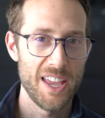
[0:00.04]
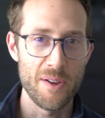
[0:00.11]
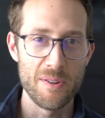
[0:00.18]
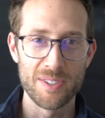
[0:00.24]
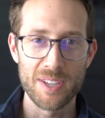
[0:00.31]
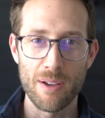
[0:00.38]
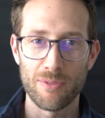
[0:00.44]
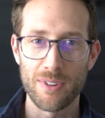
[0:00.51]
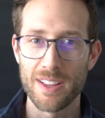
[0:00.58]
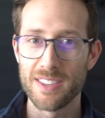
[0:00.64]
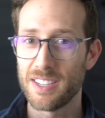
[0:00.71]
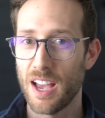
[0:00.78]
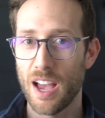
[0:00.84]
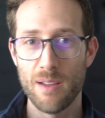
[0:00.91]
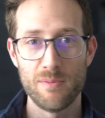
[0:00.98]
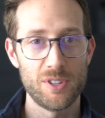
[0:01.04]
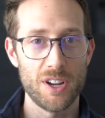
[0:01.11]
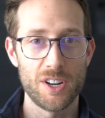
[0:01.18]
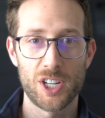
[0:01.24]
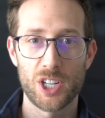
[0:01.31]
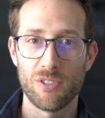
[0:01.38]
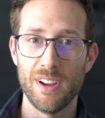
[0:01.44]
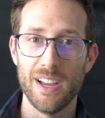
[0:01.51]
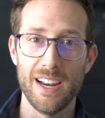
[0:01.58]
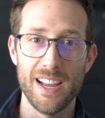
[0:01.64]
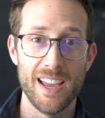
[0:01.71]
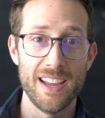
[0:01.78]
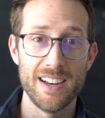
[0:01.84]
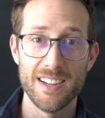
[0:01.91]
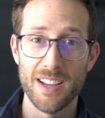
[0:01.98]
Hey, what's up friends? I'm John Charette
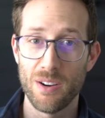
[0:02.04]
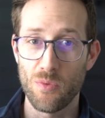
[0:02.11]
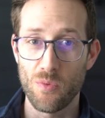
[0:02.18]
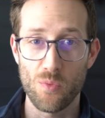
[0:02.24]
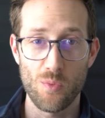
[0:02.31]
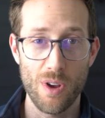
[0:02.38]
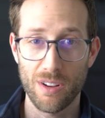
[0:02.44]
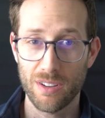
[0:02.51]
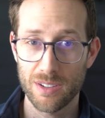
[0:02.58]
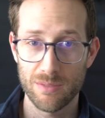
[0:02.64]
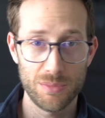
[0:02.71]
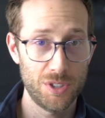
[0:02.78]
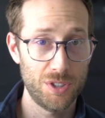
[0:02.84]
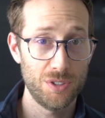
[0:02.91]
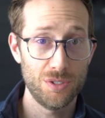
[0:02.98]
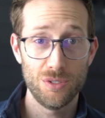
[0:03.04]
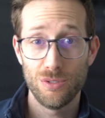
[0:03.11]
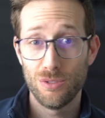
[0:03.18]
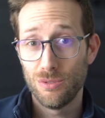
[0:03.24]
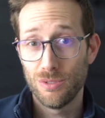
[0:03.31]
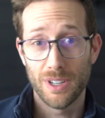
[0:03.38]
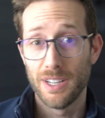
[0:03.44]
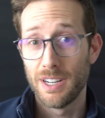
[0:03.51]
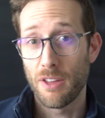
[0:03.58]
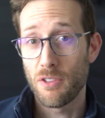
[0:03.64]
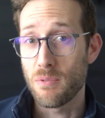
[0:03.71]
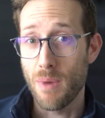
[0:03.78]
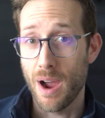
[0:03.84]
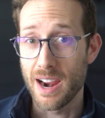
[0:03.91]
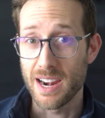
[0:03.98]
and uh, welcome to
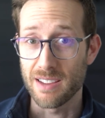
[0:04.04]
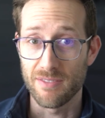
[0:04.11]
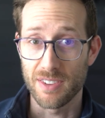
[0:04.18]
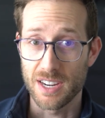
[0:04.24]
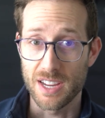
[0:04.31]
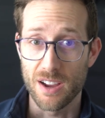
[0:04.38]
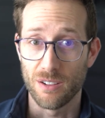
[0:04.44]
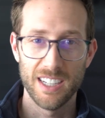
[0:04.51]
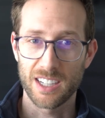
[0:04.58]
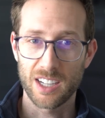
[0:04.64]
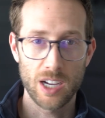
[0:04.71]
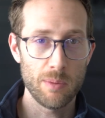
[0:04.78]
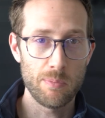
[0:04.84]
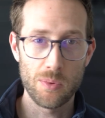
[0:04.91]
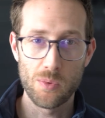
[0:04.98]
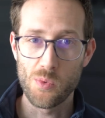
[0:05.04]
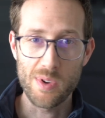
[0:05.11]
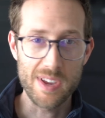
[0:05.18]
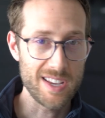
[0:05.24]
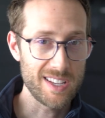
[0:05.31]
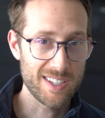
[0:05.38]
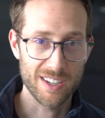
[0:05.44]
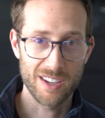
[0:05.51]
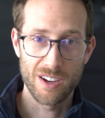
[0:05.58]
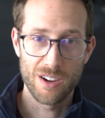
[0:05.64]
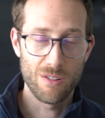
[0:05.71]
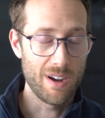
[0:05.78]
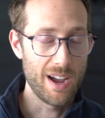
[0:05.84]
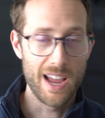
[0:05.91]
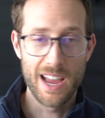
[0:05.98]
another mining video. A couple weeks
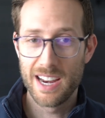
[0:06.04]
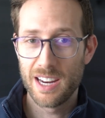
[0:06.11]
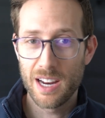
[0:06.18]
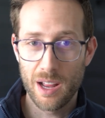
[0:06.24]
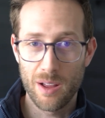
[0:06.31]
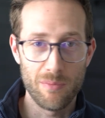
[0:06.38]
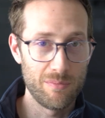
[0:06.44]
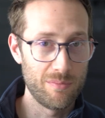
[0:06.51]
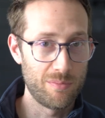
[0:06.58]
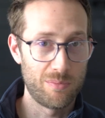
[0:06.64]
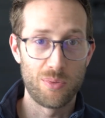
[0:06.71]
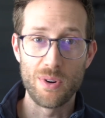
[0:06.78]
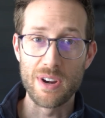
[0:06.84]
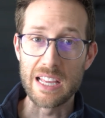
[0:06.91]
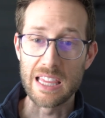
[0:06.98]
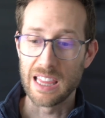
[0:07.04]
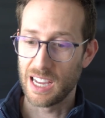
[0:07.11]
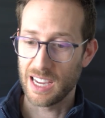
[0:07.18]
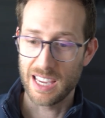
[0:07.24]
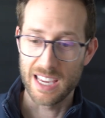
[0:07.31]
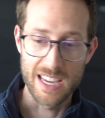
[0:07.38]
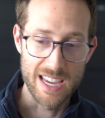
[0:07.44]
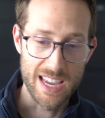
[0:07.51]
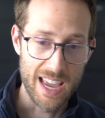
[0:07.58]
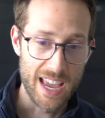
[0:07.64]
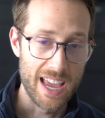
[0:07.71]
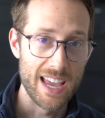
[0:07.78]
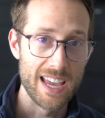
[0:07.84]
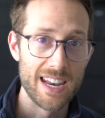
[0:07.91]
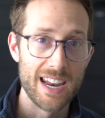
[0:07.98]
ago, I ended up pretty lucky
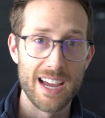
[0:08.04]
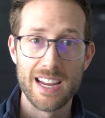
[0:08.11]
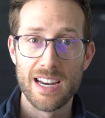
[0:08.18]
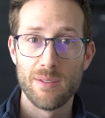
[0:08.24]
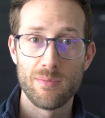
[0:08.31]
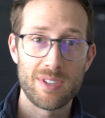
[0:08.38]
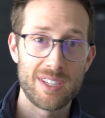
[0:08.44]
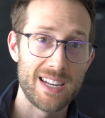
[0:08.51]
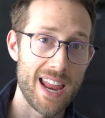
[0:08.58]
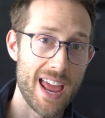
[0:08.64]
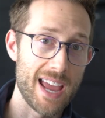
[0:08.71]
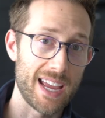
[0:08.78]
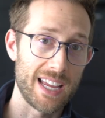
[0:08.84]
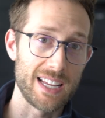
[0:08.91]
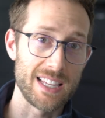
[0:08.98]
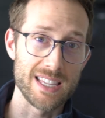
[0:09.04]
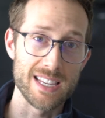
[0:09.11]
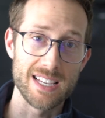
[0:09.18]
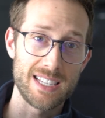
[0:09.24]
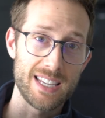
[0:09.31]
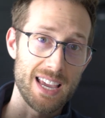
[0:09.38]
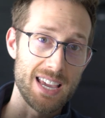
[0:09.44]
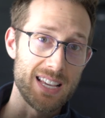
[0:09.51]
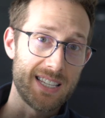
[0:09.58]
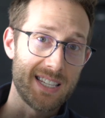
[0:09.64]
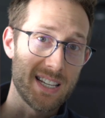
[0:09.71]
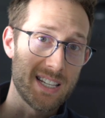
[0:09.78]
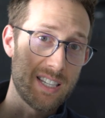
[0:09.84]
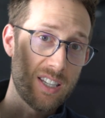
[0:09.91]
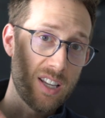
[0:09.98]
and I ended up snagging this
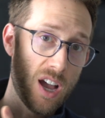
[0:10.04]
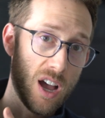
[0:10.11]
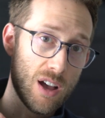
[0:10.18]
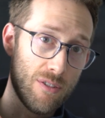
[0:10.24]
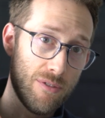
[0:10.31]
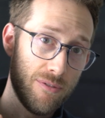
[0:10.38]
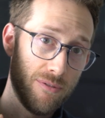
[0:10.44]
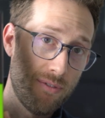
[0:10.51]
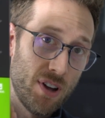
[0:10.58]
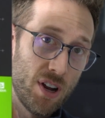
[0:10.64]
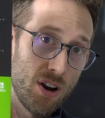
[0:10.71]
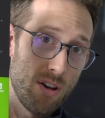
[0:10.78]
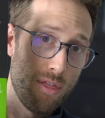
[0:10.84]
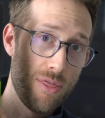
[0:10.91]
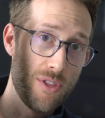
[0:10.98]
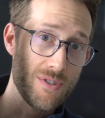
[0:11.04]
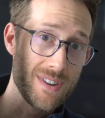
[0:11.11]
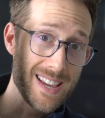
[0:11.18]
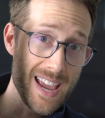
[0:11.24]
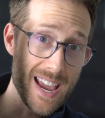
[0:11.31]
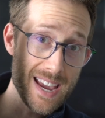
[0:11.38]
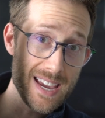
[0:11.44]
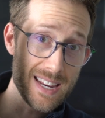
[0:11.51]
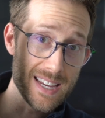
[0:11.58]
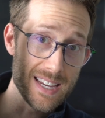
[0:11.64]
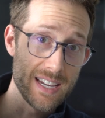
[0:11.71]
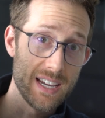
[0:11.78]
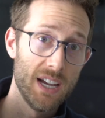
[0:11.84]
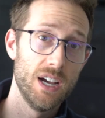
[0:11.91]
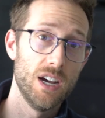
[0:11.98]
Asus TUF thirty
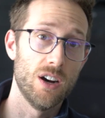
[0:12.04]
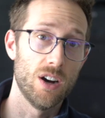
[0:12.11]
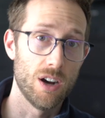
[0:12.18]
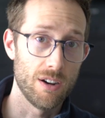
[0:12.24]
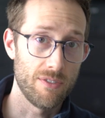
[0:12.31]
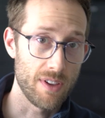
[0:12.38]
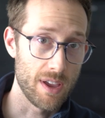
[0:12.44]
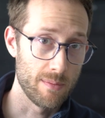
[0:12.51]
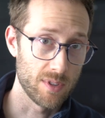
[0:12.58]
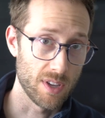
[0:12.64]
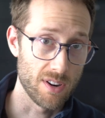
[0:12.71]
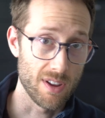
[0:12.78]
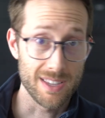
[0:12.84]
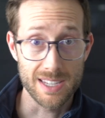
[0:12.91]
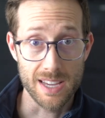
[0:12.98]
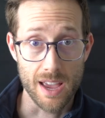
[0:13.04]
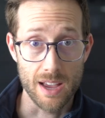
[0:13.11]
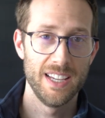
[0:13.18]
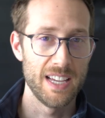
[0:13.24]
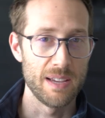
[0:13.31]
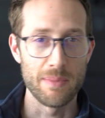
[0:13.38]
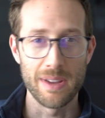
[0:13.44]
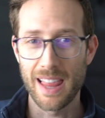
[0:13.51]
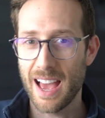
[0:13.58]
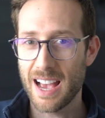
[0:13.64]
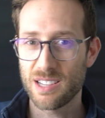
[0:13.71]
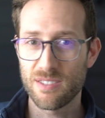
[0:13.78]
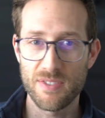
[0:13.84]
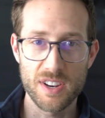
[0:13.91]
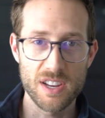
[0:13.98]
eighty off Amazon dot C A. In my
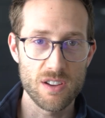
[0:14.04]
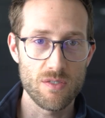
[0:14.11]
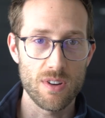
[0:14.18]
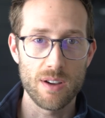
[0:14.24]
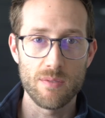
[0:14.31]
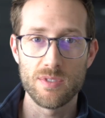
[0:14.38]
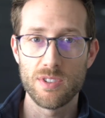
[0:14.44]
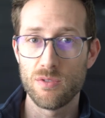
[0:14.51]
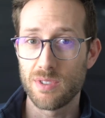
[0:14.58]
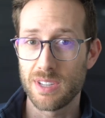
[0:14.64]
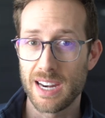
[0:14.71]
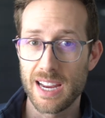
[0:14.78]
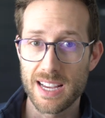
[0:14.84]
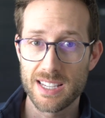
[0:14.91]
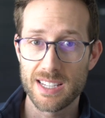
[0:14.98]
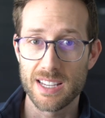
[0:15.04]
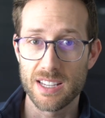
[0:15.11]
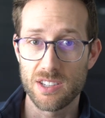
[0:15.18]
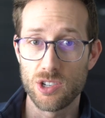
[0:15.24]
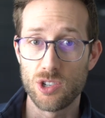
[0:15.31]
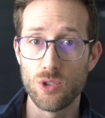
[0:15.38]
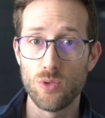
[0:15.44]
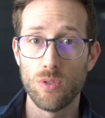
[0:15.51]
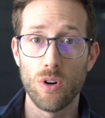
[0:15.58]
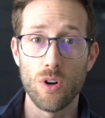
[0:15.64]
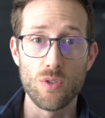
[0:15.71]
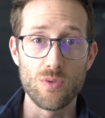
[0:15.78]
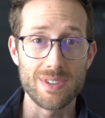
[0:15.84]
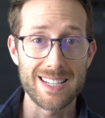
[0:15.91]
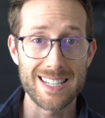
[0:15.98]
last video, I was using an Asus Duo
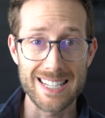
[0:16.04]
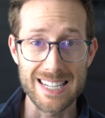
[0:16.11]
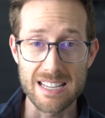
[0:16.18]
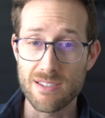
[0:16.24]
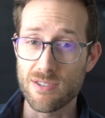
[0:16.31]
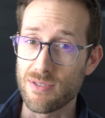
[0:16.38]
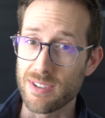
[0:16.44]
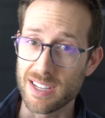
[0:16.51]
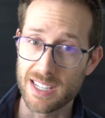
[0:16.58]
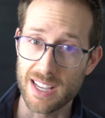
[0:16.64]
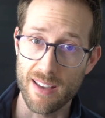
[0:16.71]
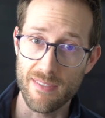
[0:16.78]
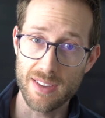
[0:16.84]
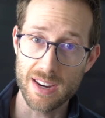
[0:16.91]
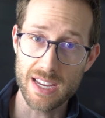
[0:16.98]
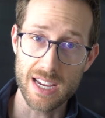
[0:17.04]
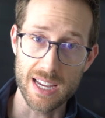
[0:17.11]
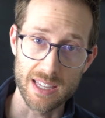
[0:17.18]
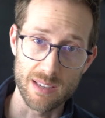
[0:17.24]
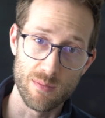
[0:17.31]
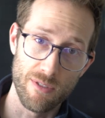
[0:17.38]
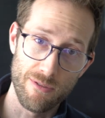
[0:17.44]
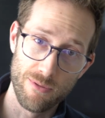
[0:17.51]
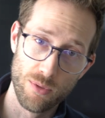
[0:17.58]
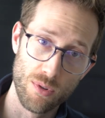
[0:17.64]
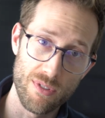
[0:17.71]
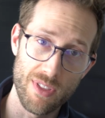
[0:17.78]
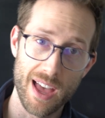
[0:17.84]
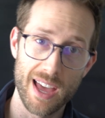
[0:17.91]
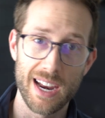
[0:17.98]
O C thirty seventy, and then
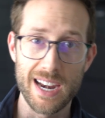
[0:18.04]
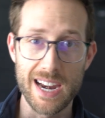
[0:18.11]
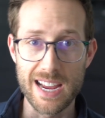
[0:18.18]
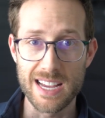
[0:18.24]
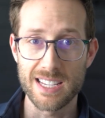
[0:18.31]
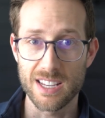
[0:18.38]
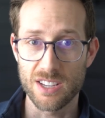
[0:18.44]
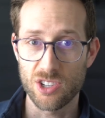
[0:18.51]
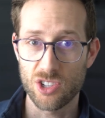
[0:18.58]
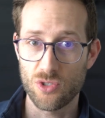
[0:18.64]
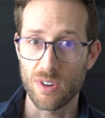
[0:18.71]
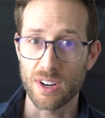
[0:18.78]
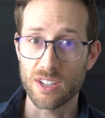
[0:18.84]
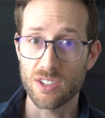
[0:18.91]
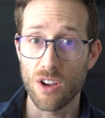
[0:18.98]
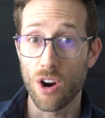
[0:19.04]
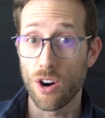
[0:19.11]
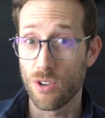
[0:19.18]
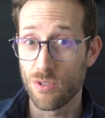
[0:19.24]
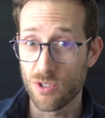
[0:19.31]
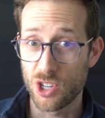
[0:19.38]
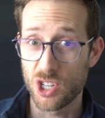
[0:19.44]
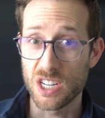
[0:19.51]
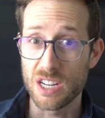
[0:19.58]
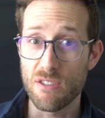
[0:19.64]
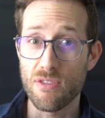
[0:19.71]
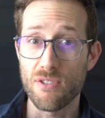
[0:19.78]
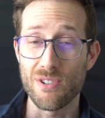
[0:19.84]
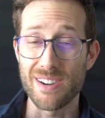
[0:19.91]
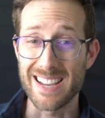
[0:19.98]
before that, an Asus Strix R O G
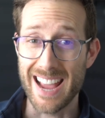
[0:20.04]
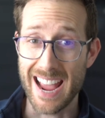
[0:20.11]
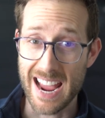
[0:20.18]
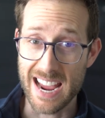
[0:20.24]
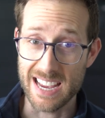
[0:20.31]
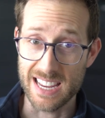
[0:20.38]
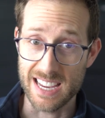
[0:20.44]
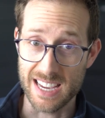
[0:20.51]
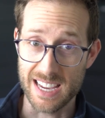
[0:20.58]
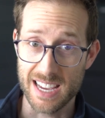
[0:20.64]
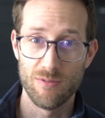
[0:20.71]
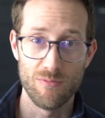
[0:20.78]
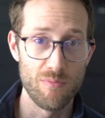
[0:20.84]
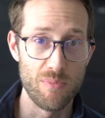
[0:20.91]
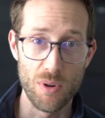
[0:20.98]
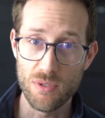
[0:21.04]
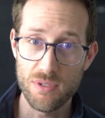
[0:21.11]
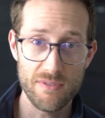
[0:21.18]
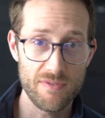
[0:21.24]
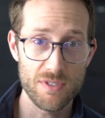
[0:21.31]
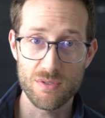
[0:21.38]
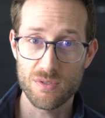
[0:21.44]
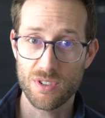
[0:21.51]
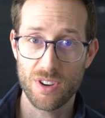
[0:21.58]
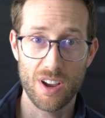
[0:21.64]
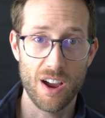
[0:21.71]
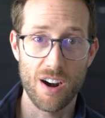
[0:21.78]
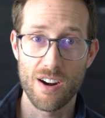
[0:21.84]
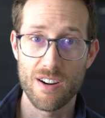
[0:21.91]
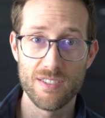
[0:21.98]
thirty eighty. Both of those
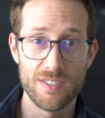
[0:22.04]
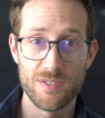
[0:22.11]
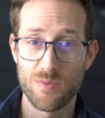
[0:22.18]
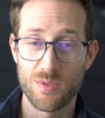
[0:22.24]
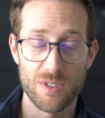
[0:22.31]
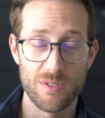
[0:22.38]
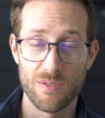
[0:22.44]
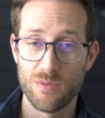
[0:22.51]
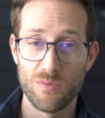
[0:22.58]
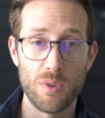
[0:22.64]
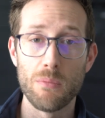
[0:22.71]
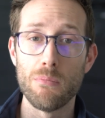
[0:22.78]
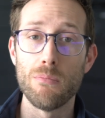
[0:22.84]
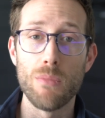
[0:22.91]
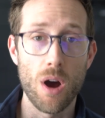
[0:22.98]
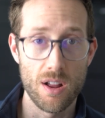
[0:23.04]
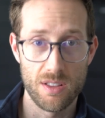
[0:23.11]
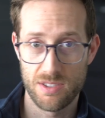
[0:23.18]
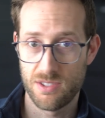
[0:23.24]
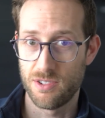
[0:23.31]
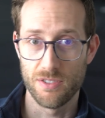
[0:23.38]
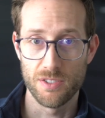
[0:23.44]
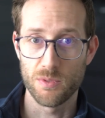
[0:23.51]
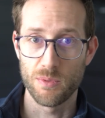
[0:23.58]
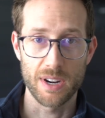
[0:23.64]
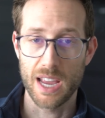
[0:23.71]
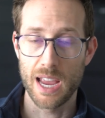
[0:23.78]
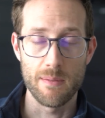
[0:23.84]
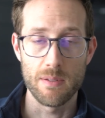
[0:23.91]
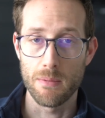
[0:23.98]
cards were, were monsters when
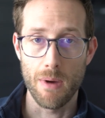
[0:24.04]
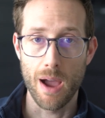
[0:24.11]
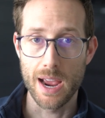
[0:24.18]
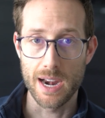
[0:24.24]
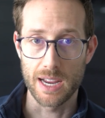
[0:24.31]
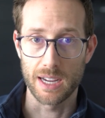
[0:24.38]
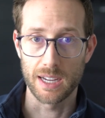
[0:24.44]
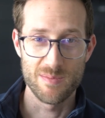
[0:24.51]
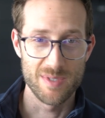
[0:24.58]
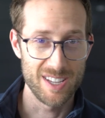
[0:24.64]
it came to mining.